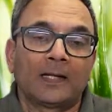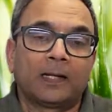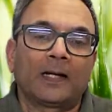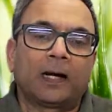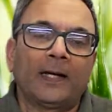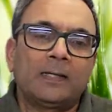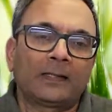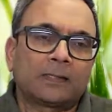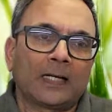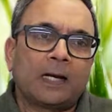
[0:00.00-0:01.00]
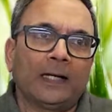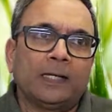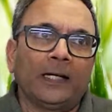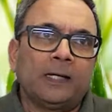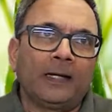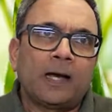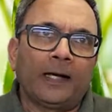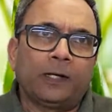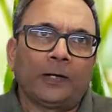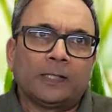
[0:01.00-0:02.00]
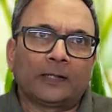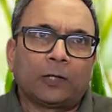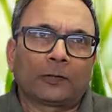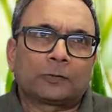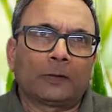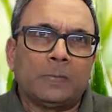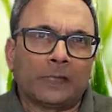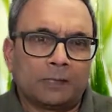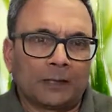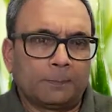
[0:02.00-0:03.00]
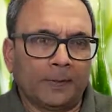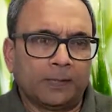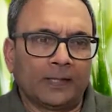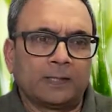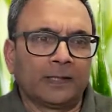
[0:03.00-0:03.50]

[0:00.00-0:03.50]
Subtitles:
Ahimsa in India, is also misinterpreted